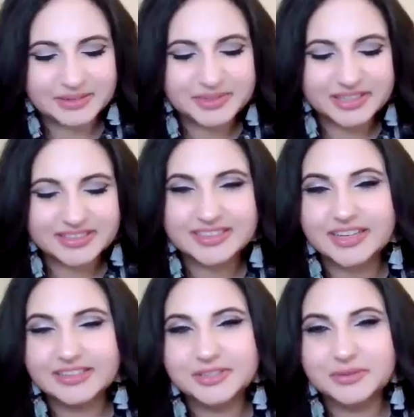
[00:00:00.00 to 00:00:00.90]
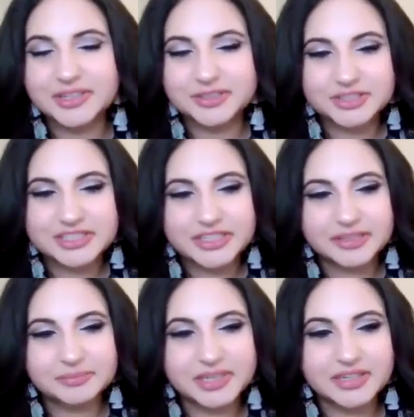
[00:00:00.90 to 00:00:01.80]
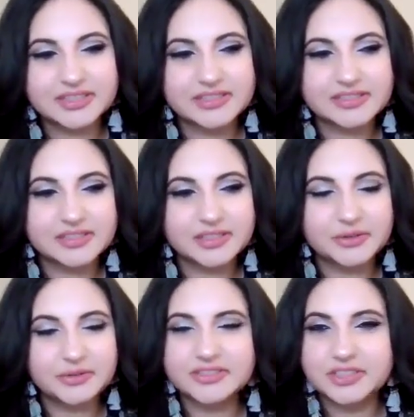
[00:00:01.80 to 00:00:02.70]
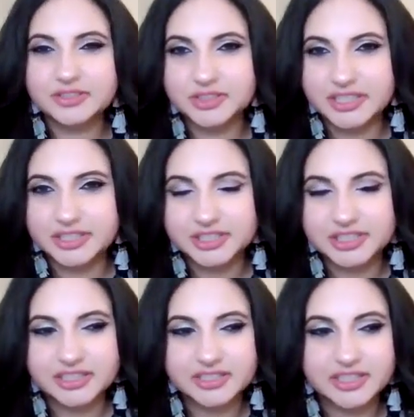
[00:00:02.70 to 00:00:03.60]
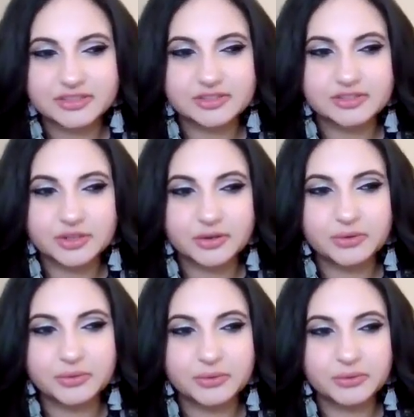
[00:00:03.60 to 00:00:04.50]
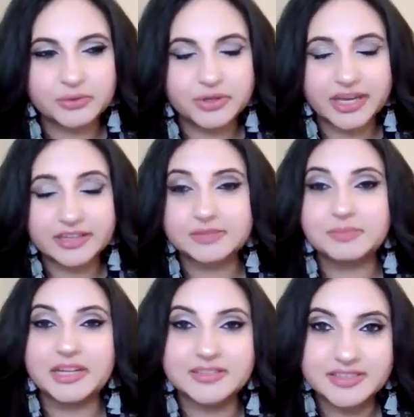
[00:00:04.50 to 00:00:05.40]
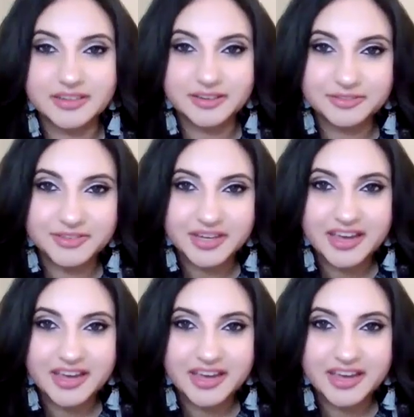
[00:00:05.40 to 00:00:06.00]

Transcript: But isn't that so interesting? Because US education is so expensive